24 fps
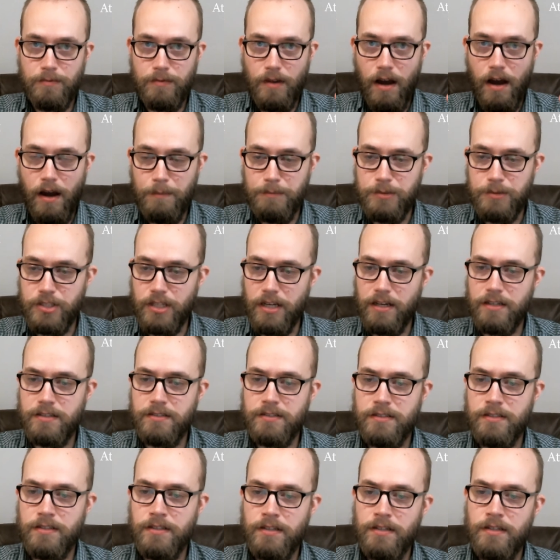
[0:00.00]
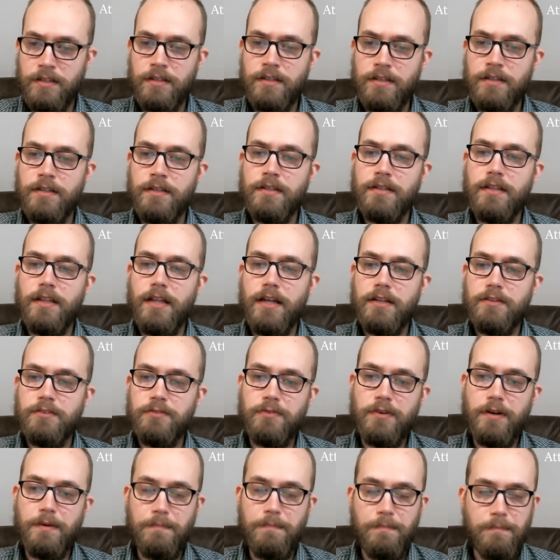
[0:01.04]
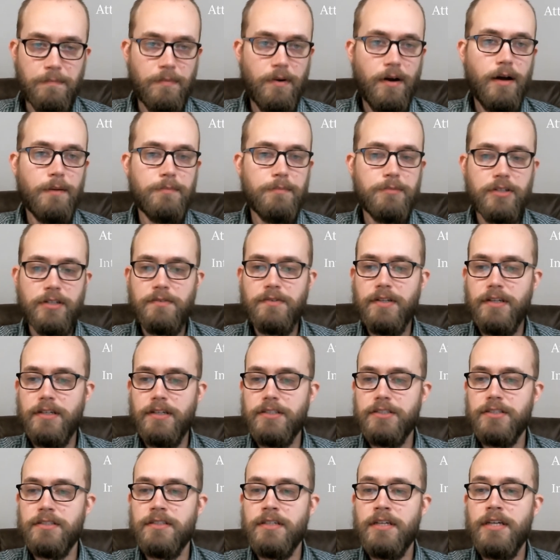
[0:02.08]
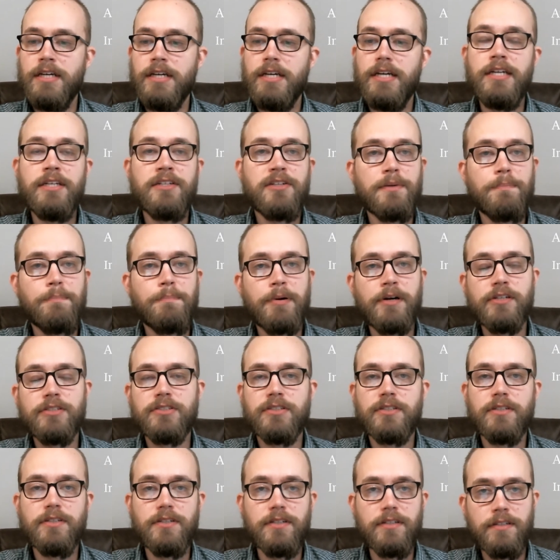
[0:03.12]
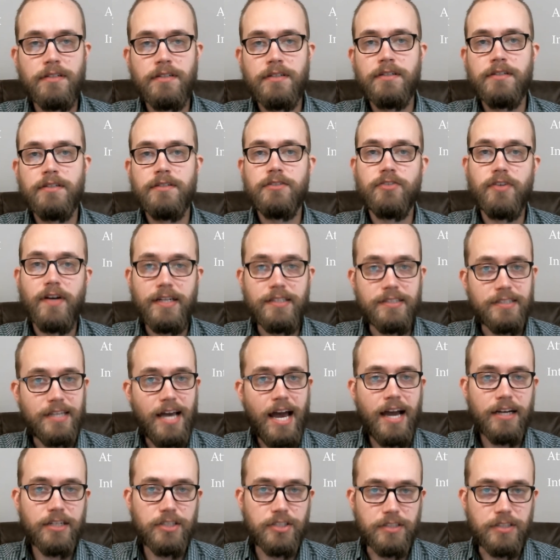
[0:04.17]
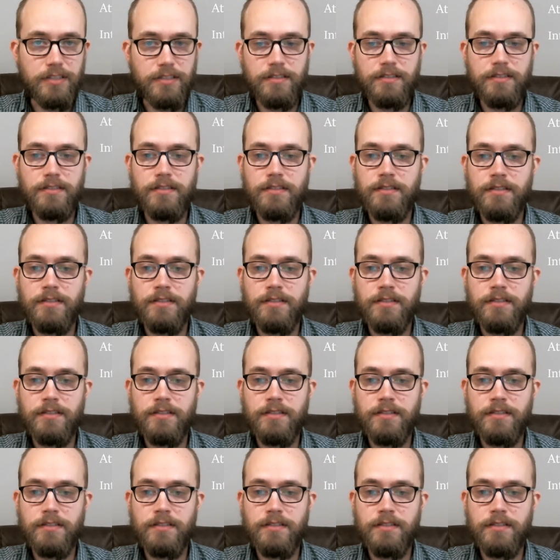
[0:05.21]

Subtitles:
objects, that's from object relations, interpersonal transactions,